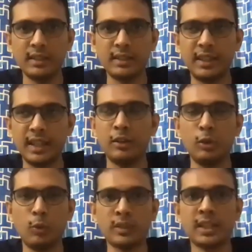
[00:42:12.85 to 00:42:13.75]
then
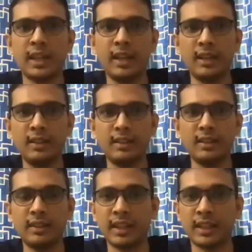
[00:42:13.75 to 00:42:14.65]
your scale,
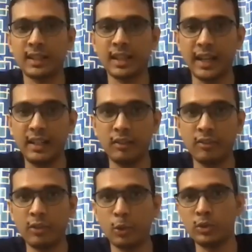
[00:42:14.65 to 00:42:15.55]
the kind
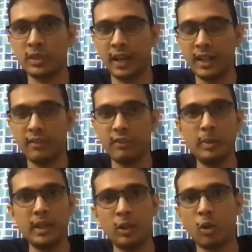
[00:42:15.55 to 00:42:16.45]
of growth rate will
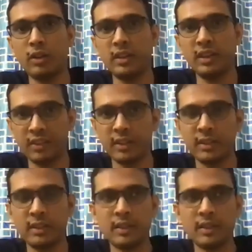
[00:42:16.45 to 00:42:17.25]
be a lot different